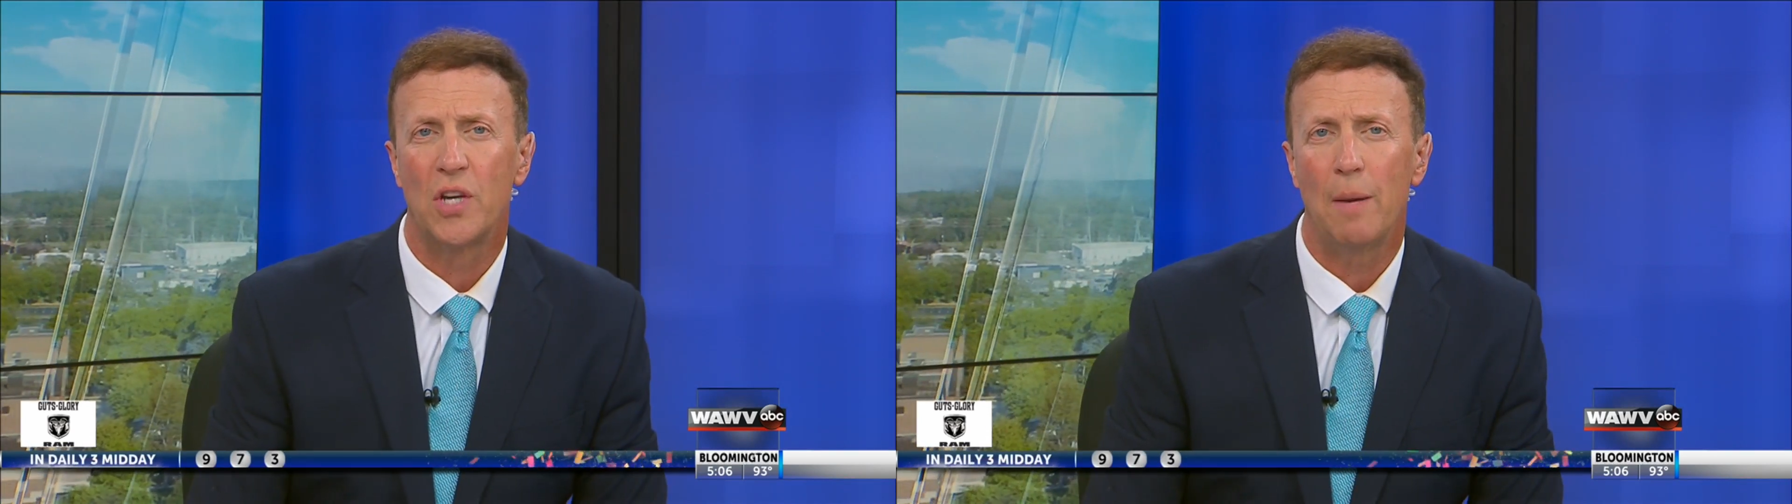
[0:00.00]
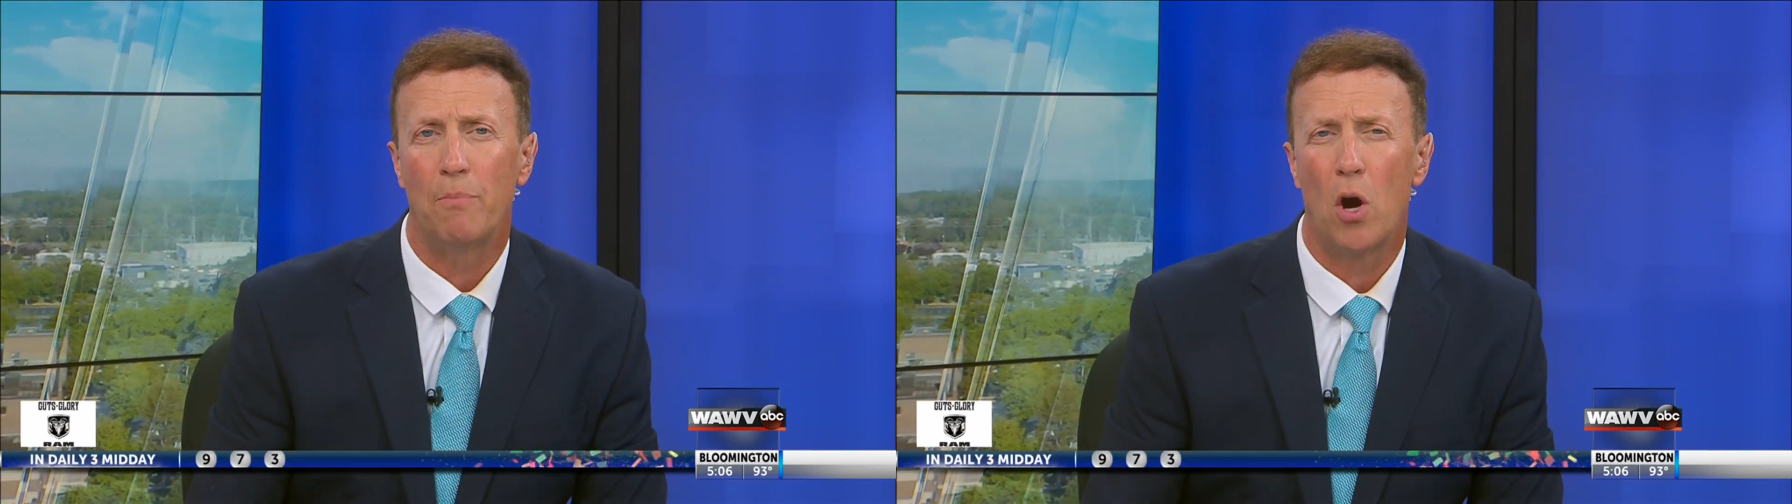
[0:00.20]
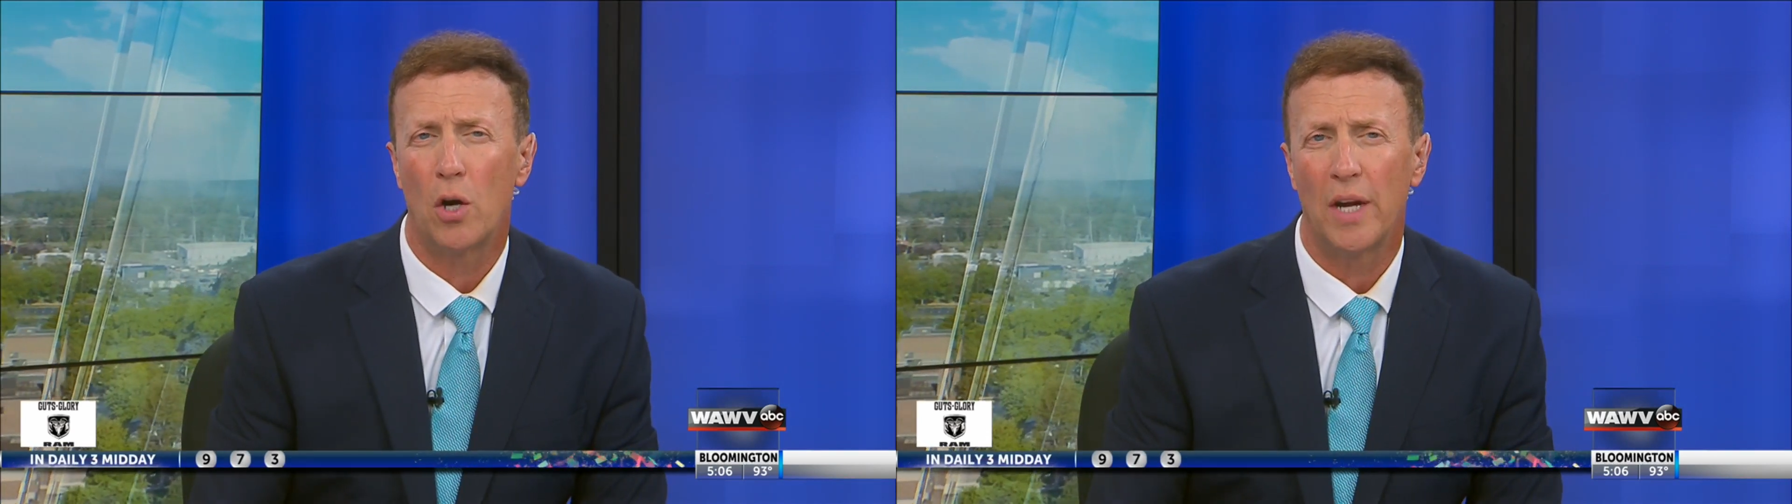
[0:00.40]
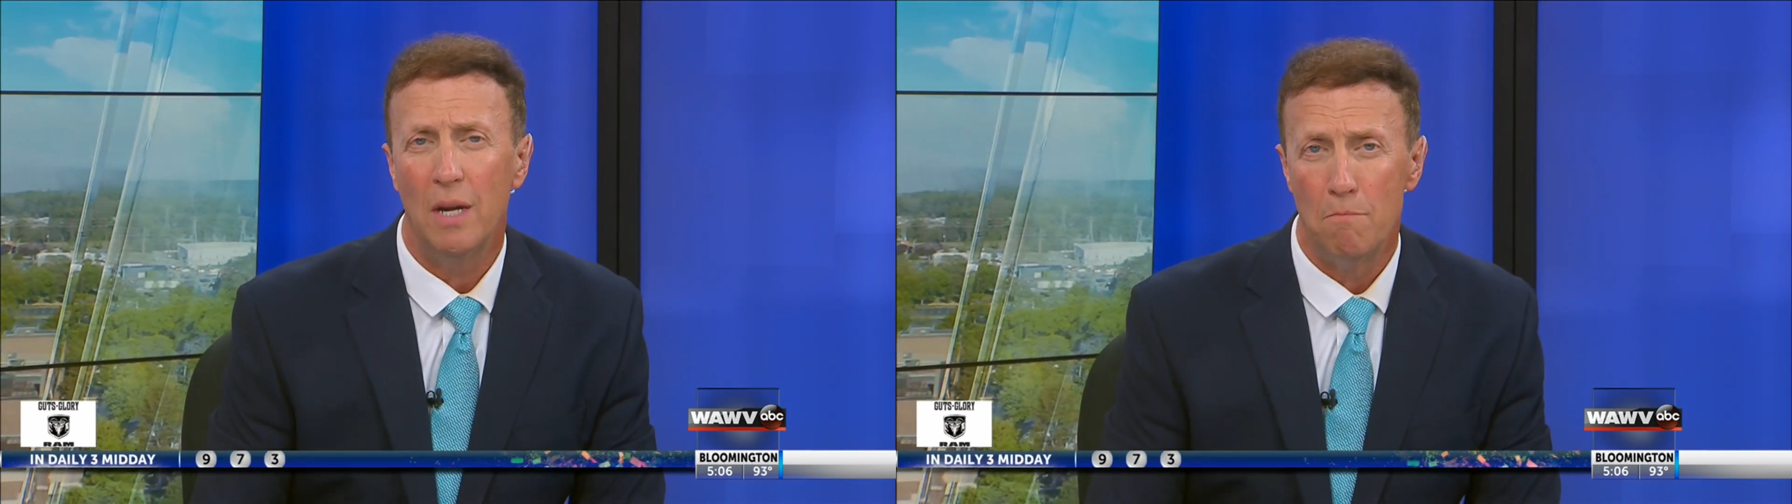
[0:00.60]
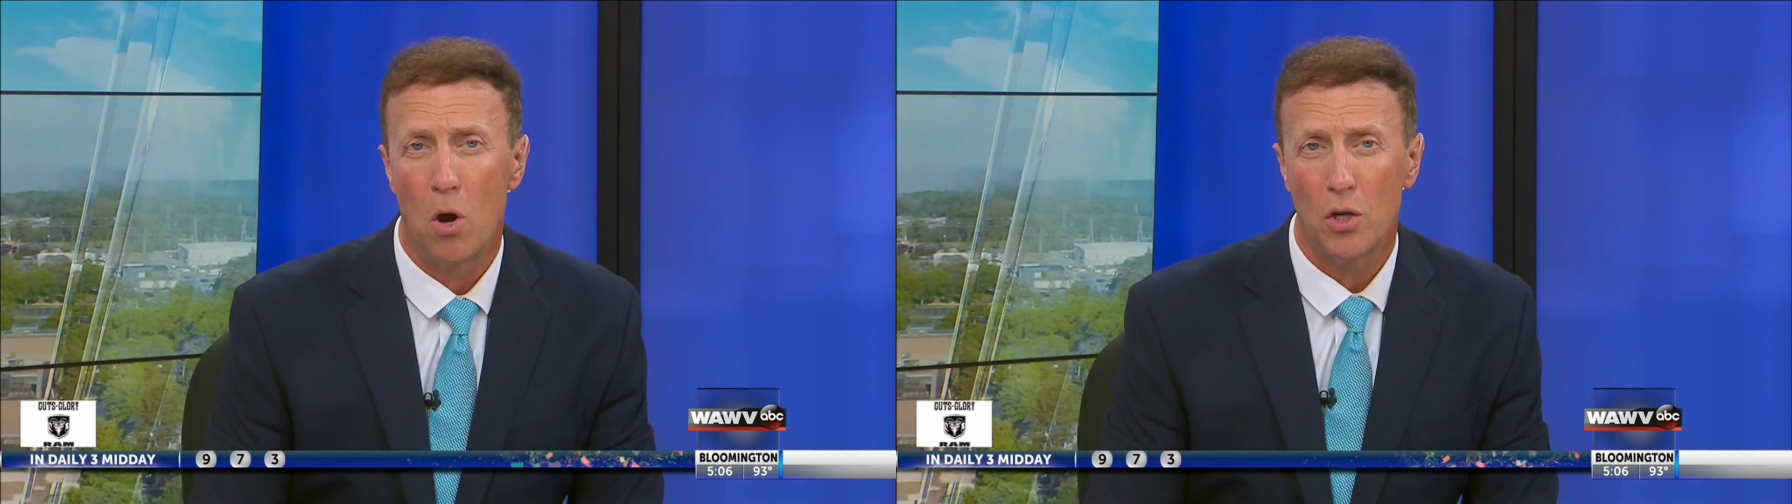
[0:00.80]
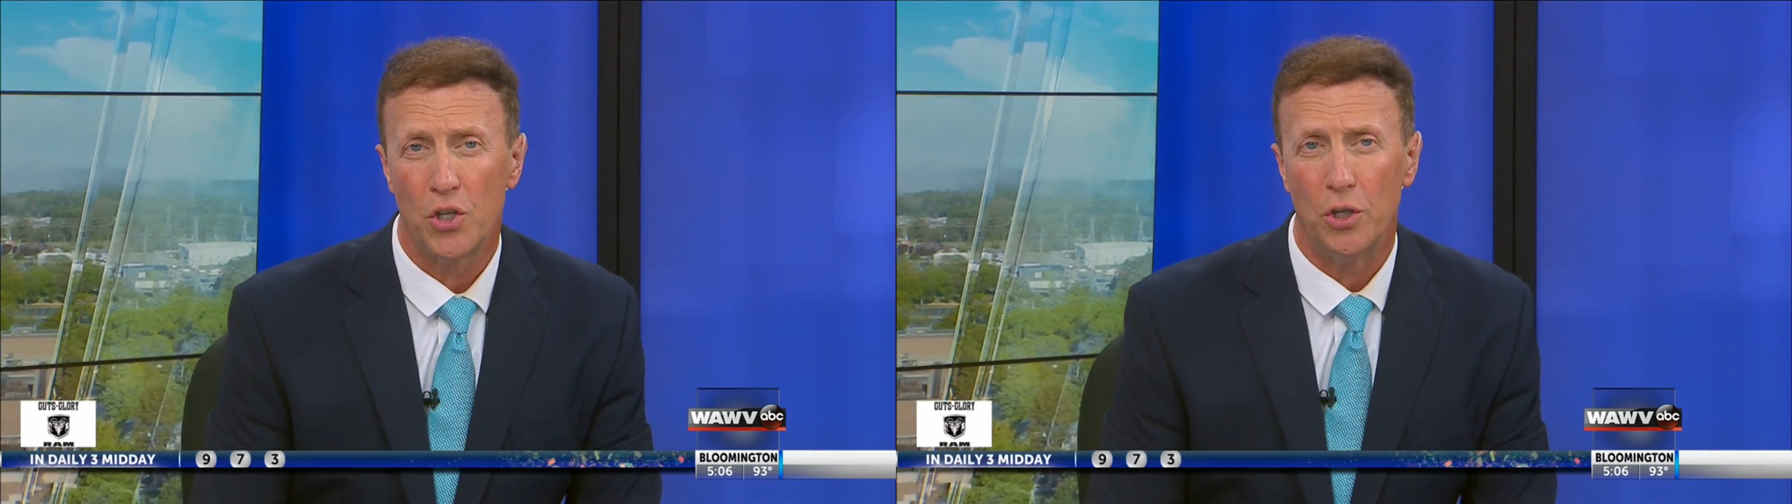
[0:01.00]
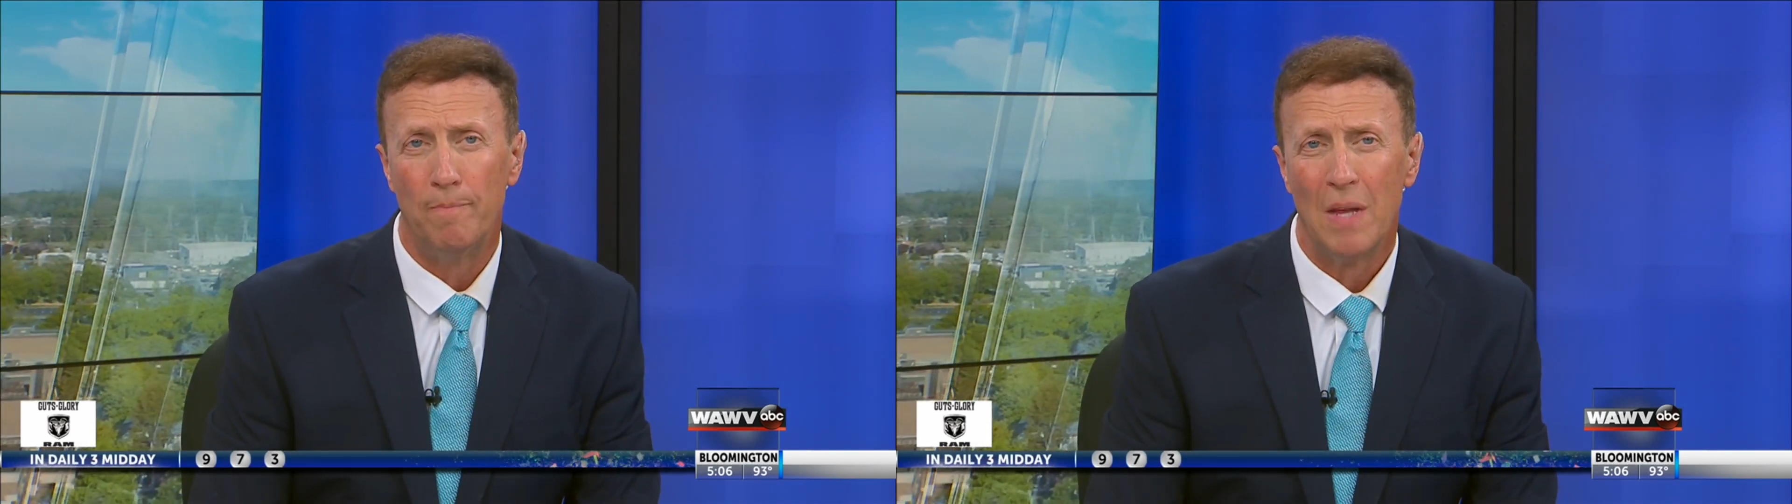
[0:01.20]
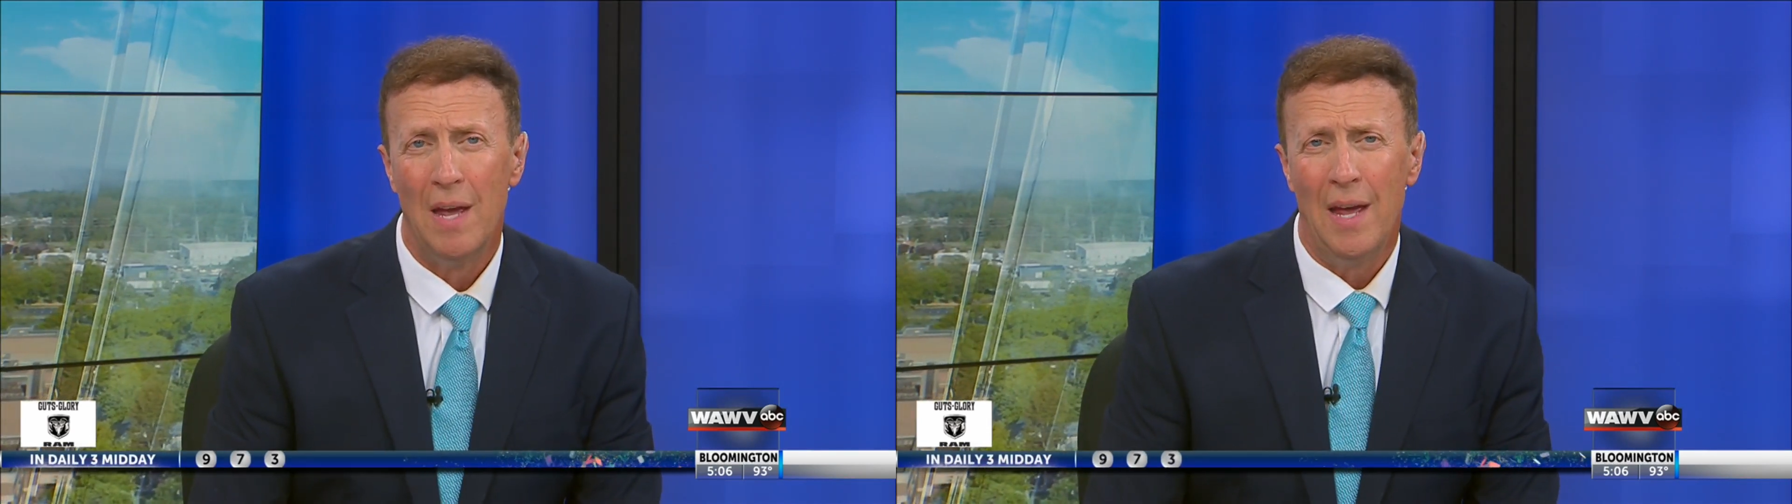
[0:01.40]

State Park in Marshall,